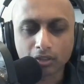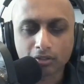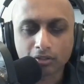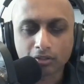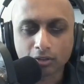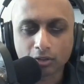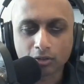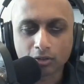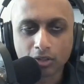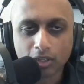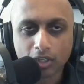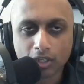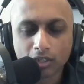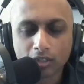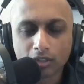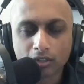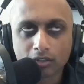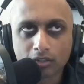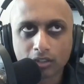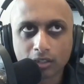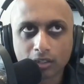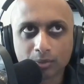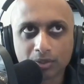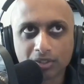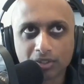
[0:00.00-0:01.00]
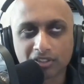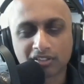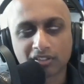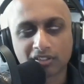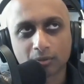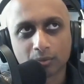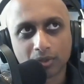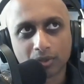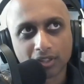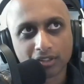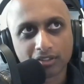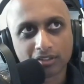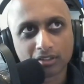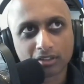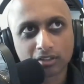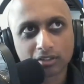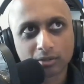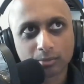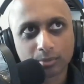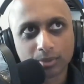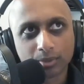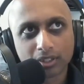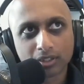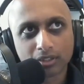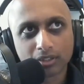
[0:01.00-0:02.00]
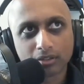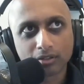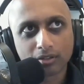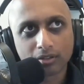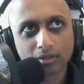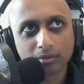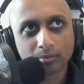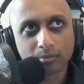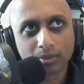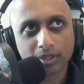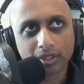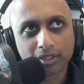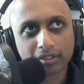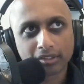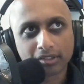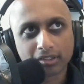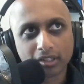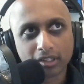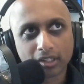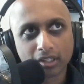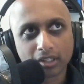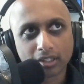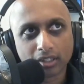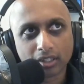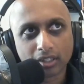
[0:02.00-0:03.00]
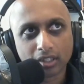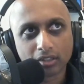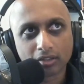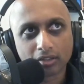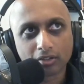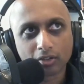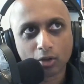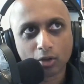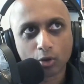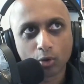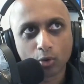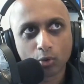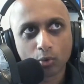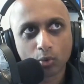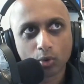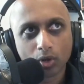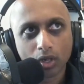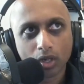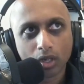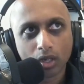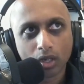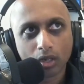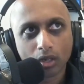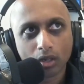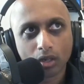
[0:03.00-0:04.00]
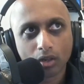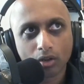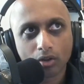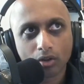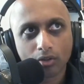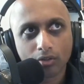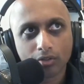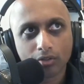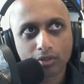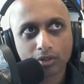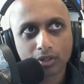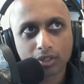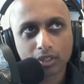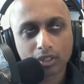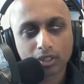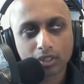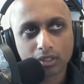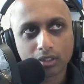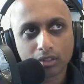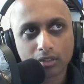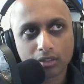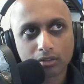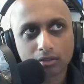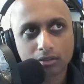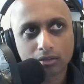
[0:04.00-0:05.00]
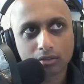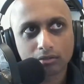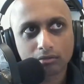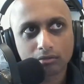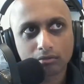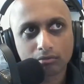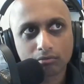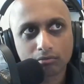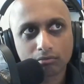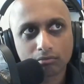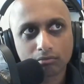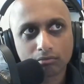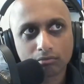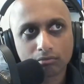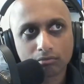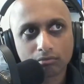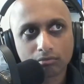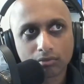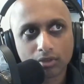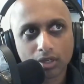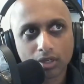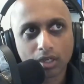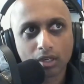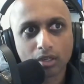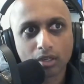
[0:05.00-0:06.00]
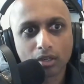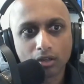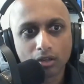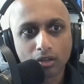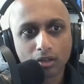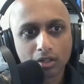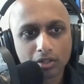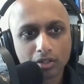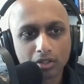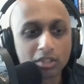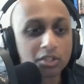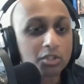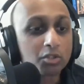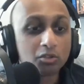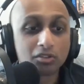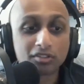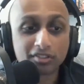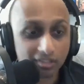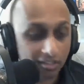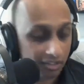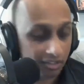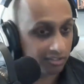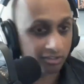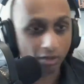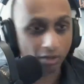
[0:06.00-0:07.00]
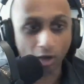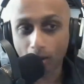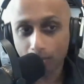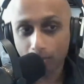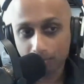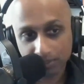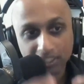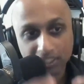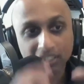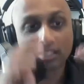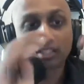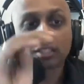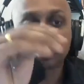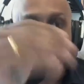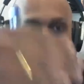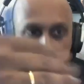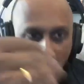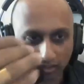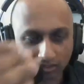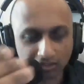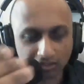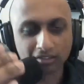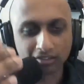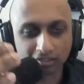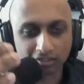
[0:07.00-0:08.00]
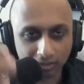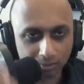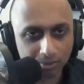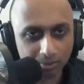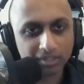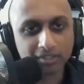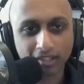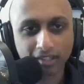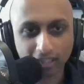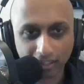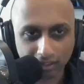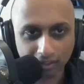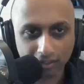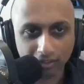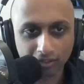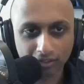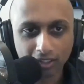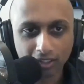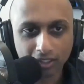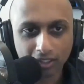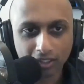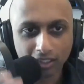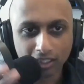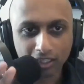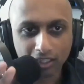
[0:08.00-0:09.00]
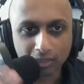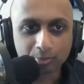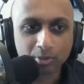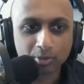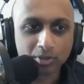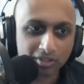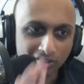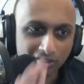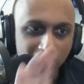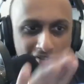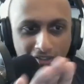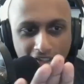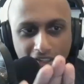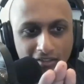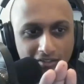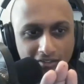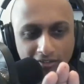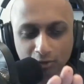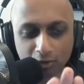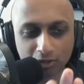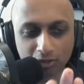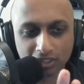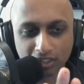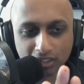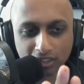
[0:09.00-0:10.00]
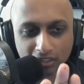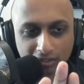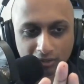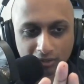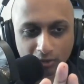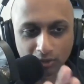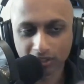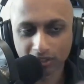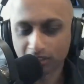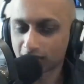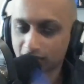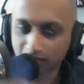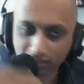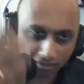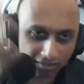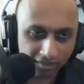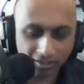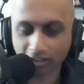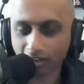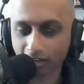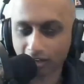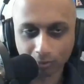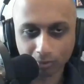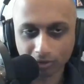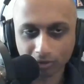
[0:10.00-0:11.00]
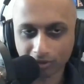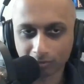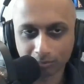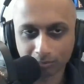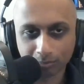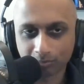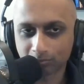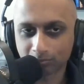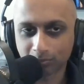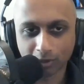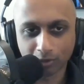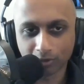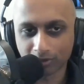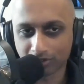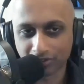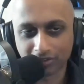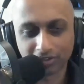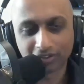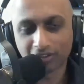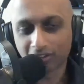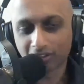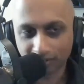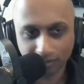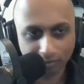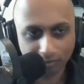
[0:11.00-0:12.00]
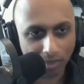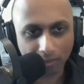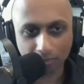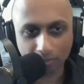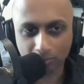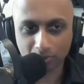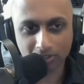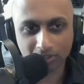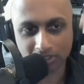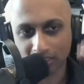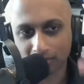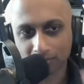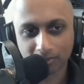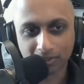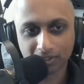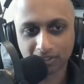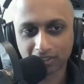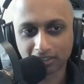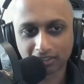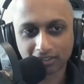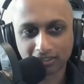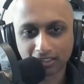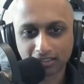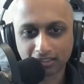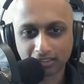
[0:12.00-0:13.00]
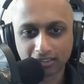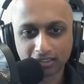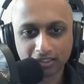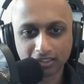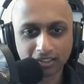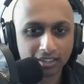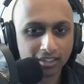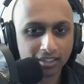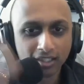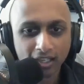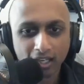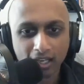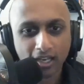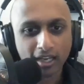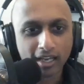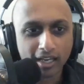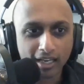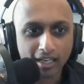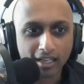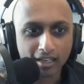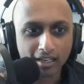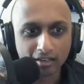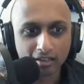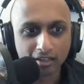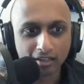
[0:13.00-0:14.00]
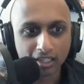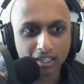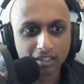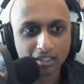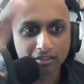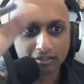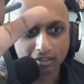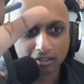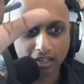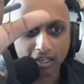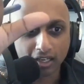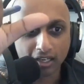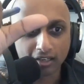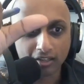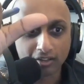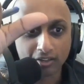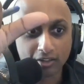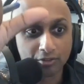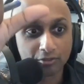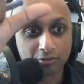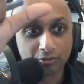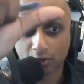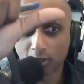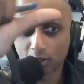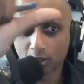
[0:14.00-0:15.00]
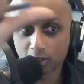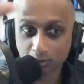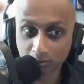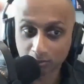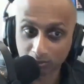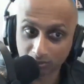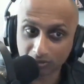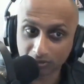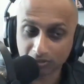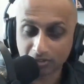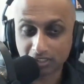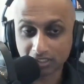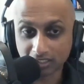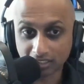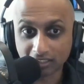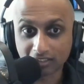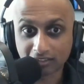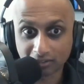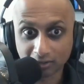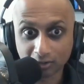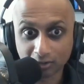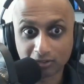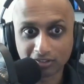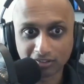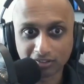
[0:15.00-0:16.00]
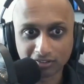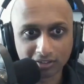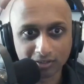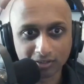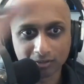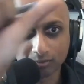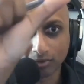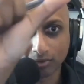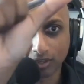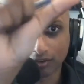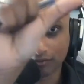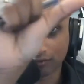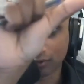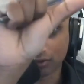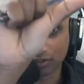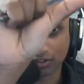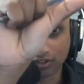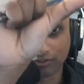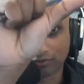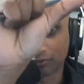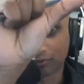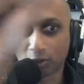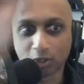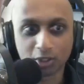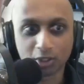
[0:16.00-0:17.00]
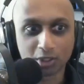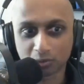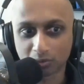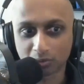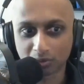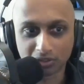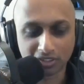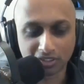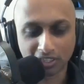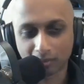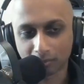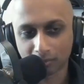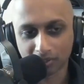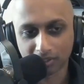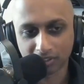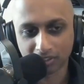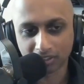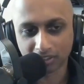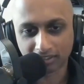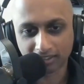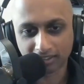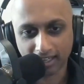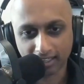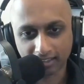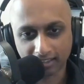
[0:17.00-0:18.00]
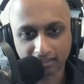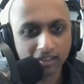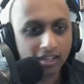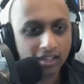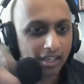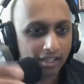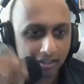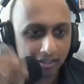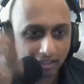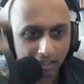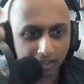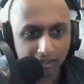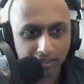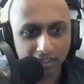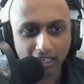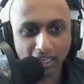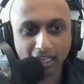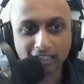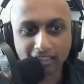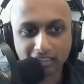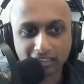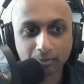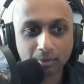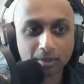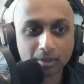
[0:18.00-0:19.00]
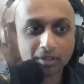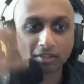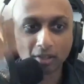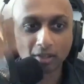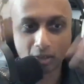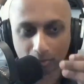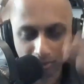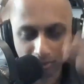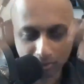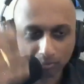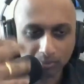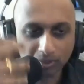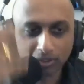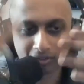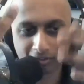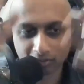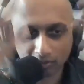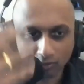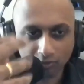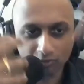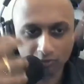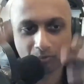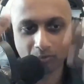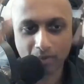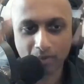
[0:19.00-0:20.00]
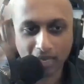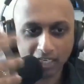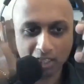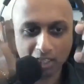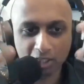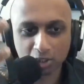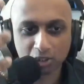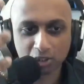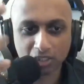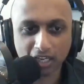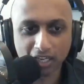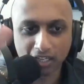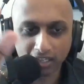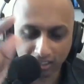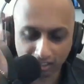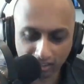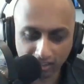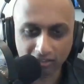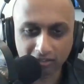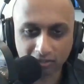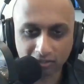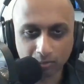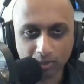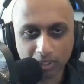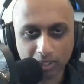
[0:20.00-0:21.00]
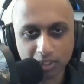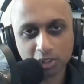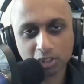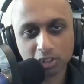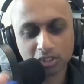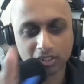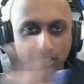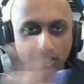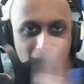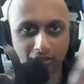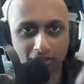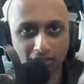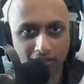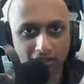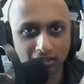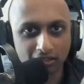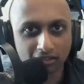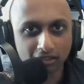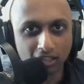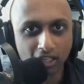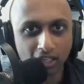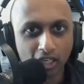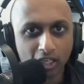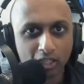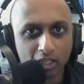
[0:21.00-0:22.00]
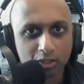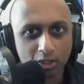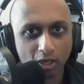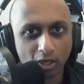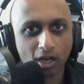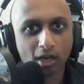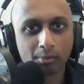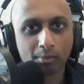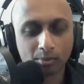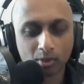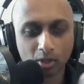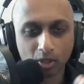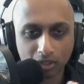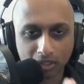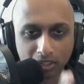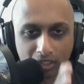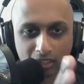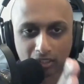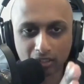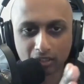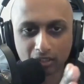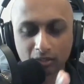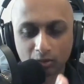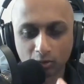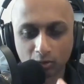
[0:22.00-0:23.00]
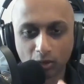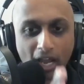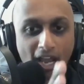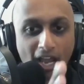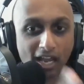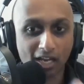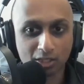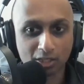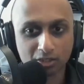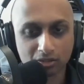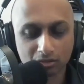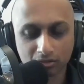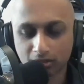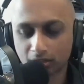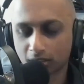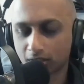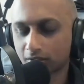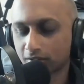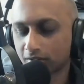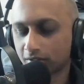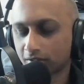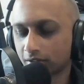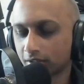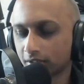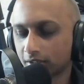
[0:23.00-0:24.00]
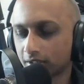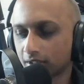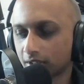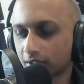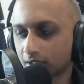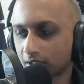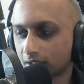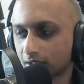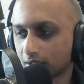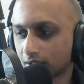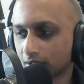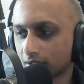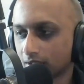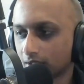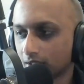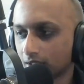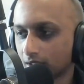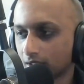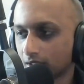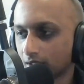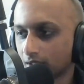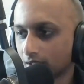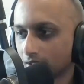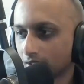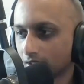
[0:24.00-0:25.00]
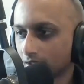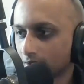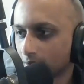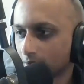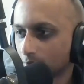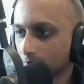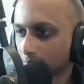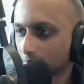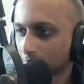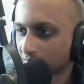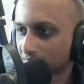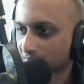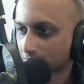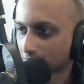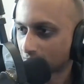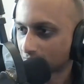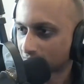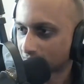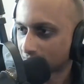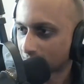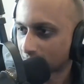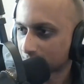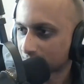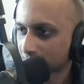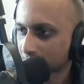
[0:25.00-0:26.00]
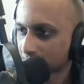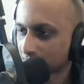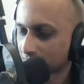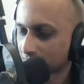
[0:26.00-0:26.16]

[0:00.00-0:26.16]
so let me just summarize a little bit my understanding then. So the user is opting into this system. It's like he puts his vTXO in. Let's say I want to go into the system. I put 10 million sats in there, and inside the virtual TXO system, I've got this virtual 10 million sats. Now the ASP is helping me sort of manage that. And as you mentioned, there is this time locking or hash. What was the concept?